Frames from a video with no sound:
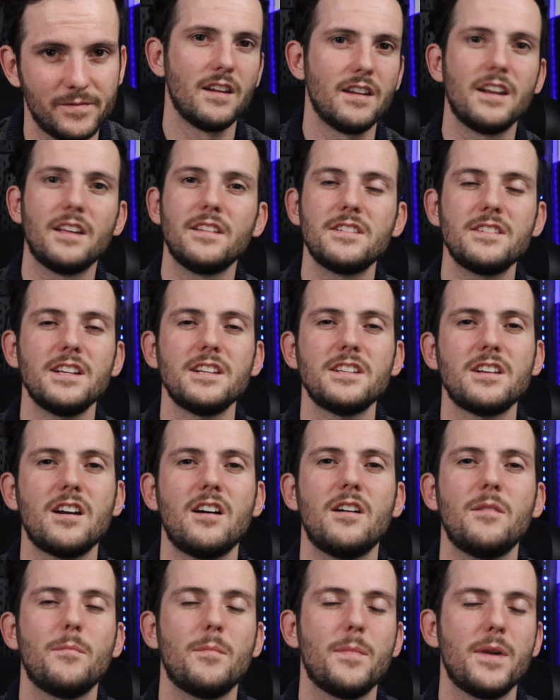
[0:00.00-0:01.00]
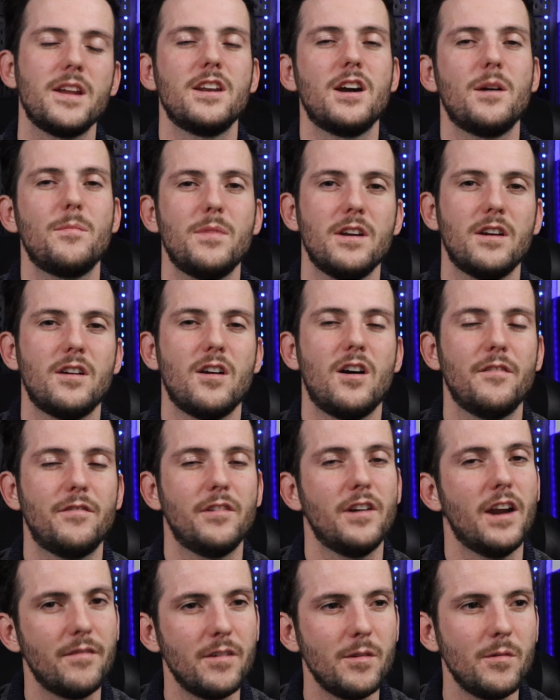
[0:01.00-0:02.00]
Now, this next con might not be a con
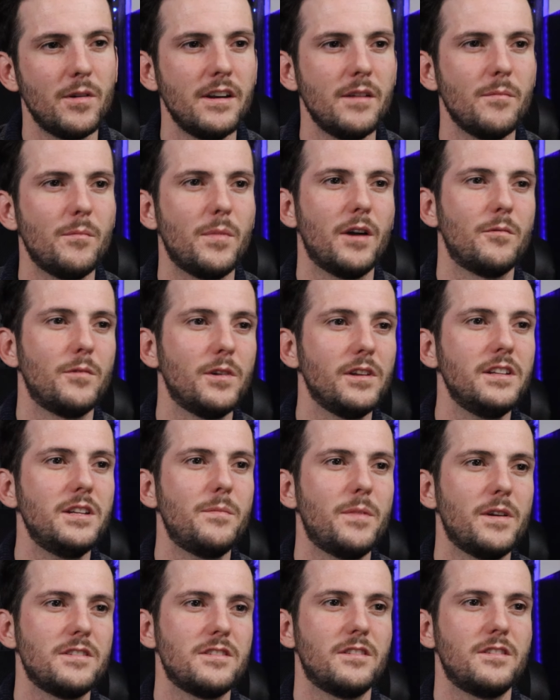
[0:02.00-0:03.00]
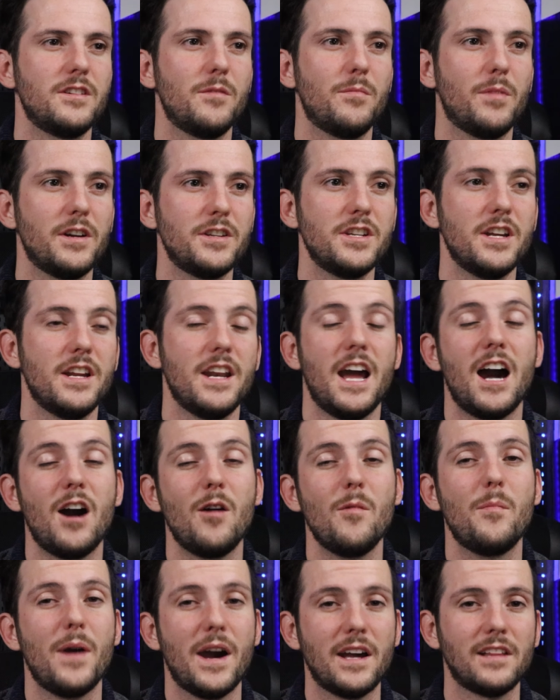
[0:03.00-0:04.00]
for everyone, but really depends on your budget and
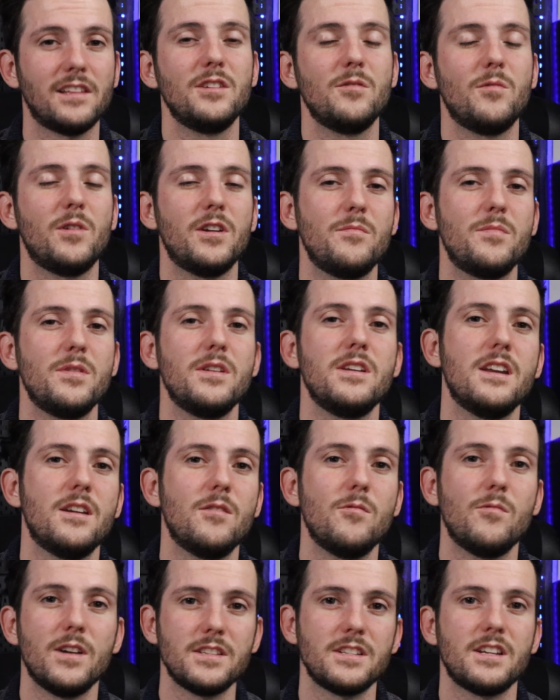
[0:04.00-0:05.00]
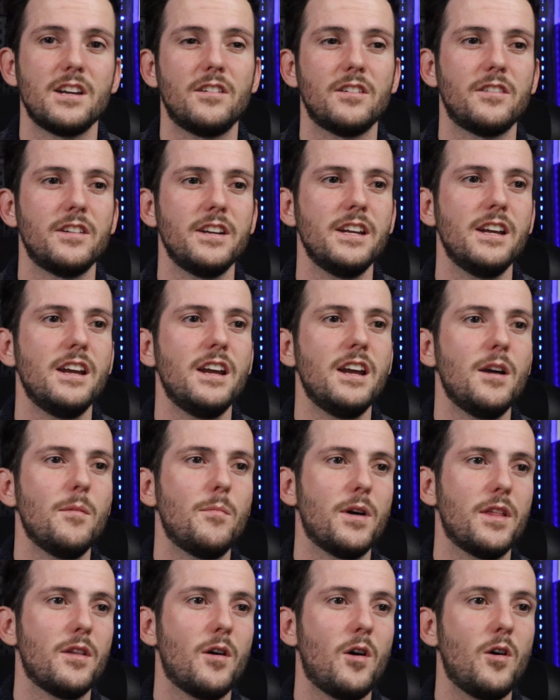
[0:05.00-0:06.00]
how badly you want to be in West Calgary.
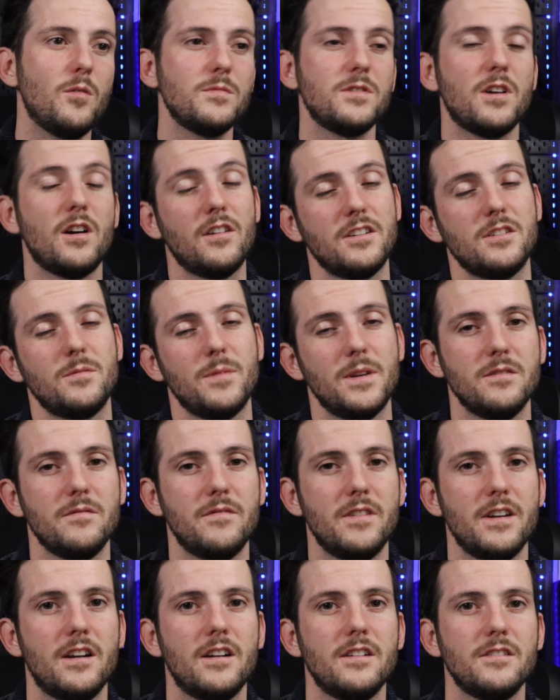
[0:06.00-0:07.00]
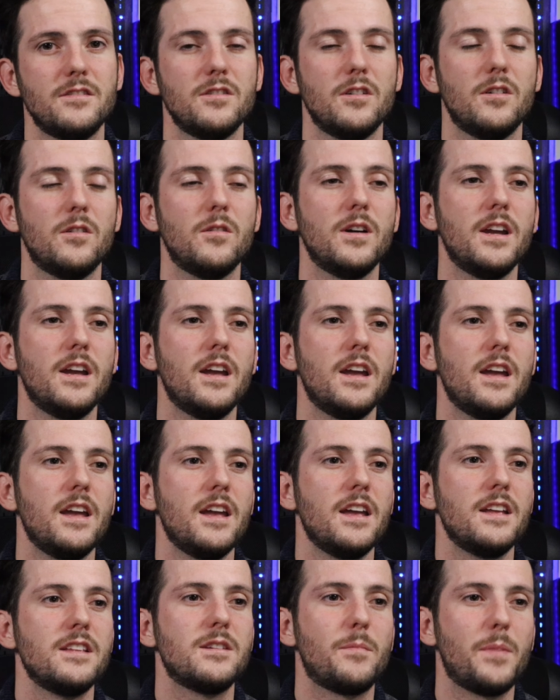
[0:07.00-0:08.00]
But the homes are expensive here. So
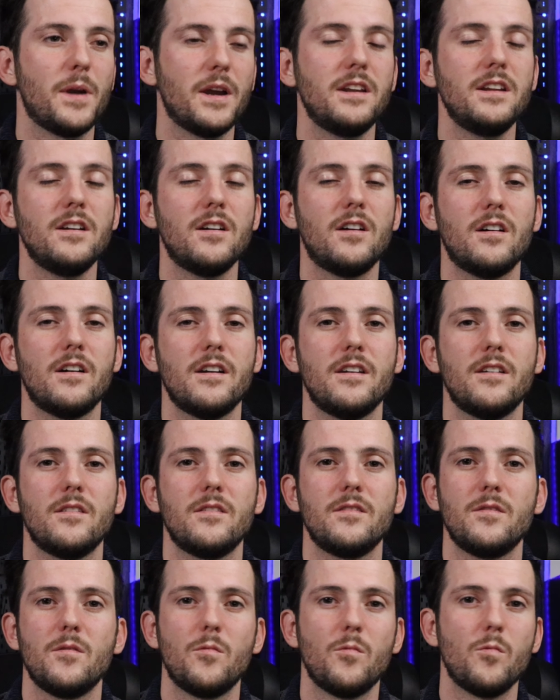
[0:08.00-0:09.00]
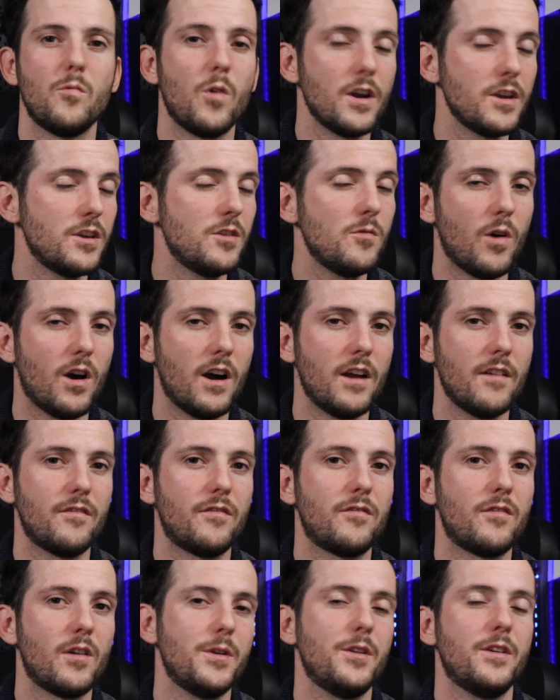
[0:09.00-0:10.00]
depending on what you want
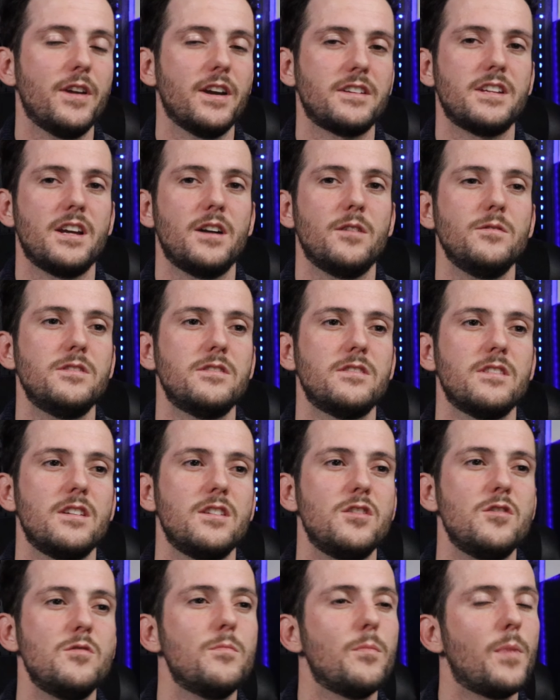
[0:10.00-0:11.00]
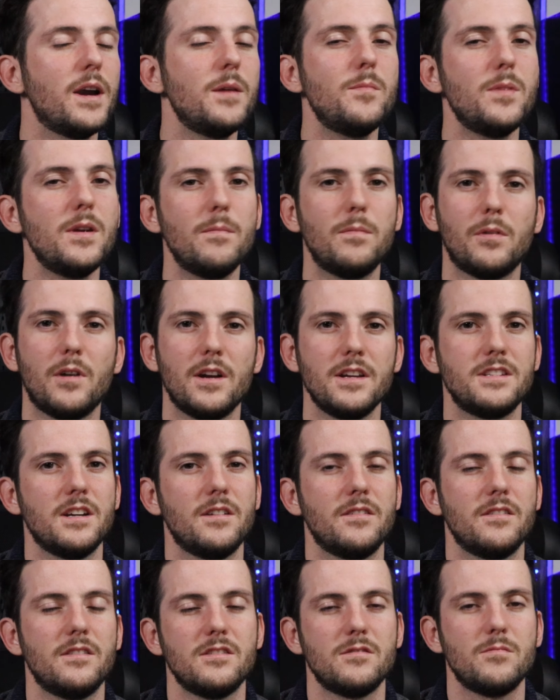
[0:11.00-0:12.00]
from your next house, you might be priced
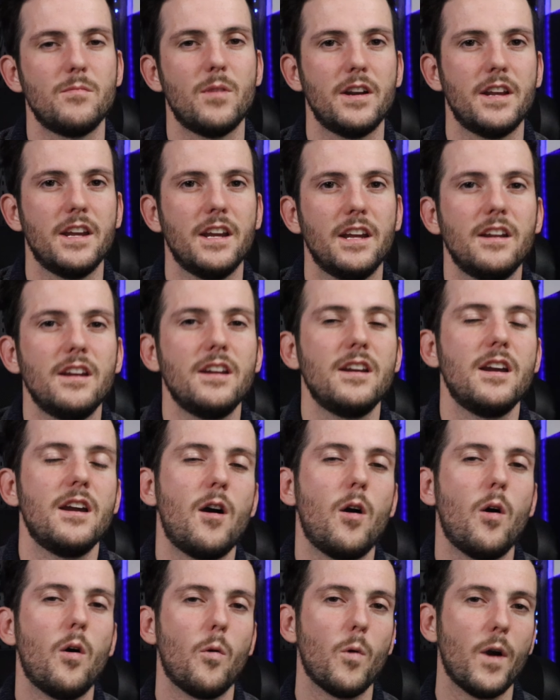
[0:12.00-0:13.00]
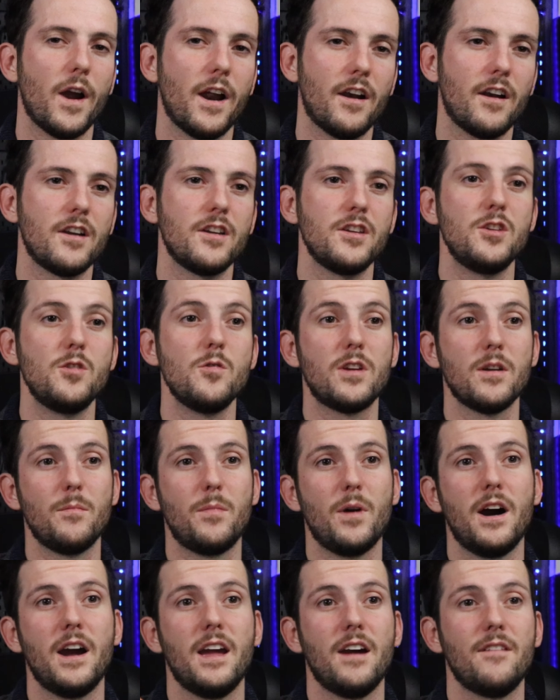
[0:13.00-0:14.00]
out of this market, where you can
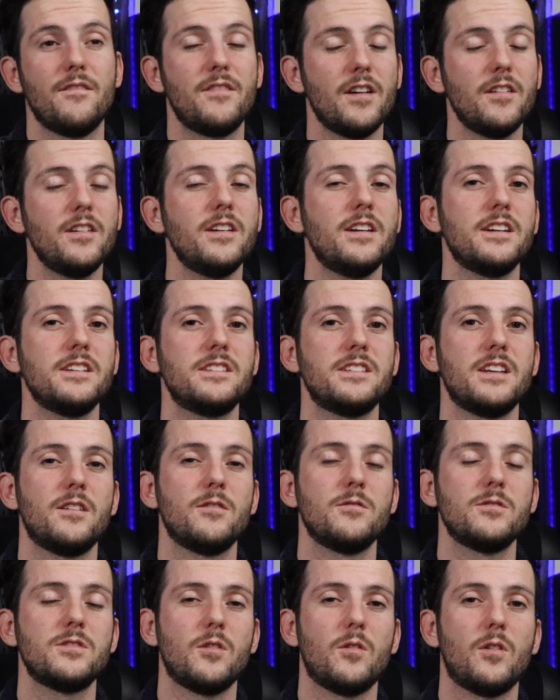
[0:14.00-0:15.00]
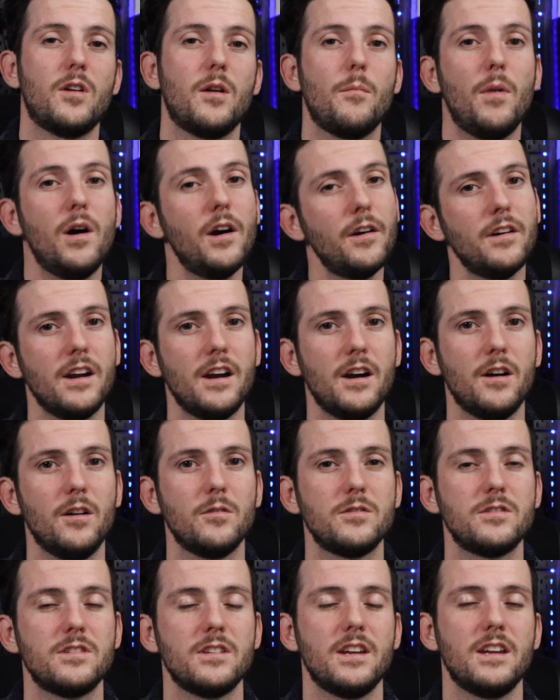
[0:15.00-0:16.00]
buy a very nice house or a moderate
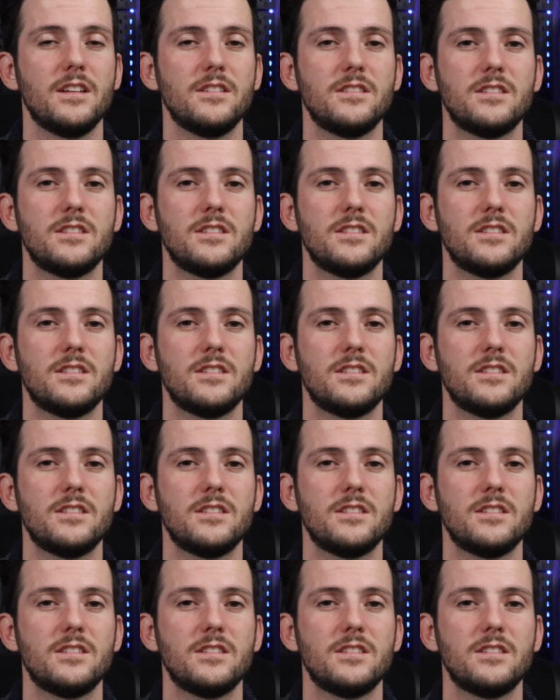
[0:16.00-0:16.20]
house in